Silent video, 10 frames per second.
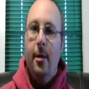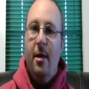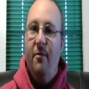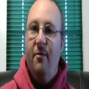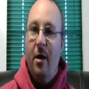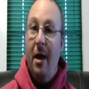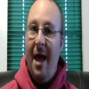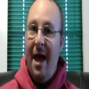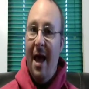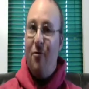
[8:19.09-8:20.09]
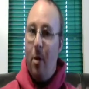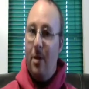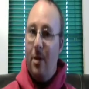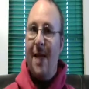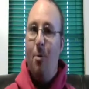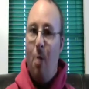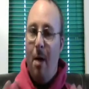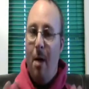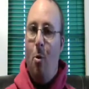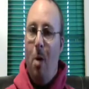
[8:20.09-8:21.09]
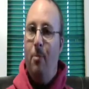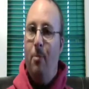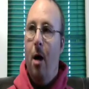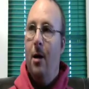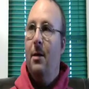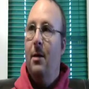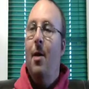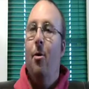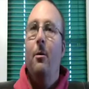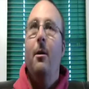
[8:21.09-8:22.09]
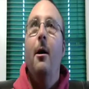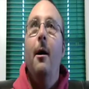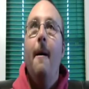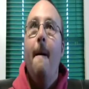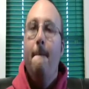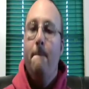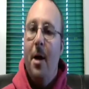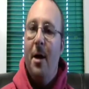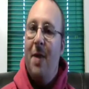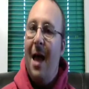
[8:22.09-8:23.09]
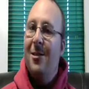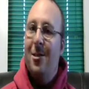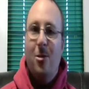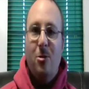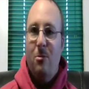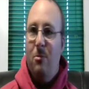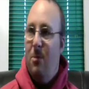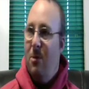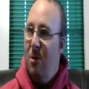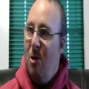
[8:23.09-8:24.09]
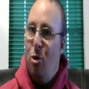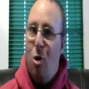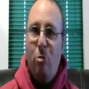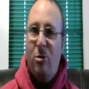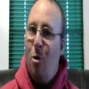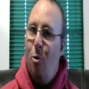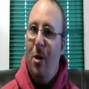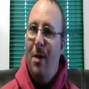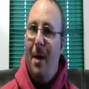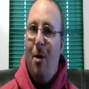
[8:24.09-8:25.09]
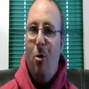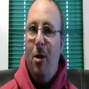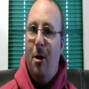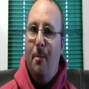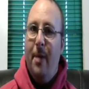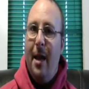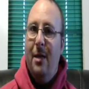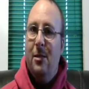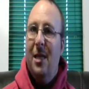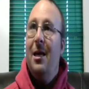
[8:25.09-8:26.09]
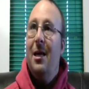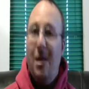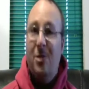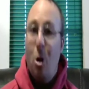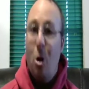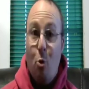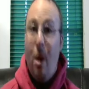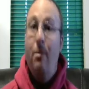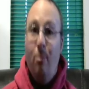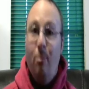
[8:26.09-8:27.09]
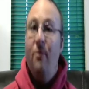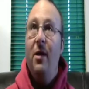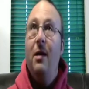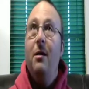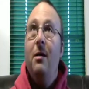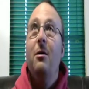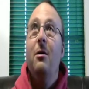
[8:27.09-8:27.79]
If you understand what I'm talking about, but those are really my only complaints. It is a great movie.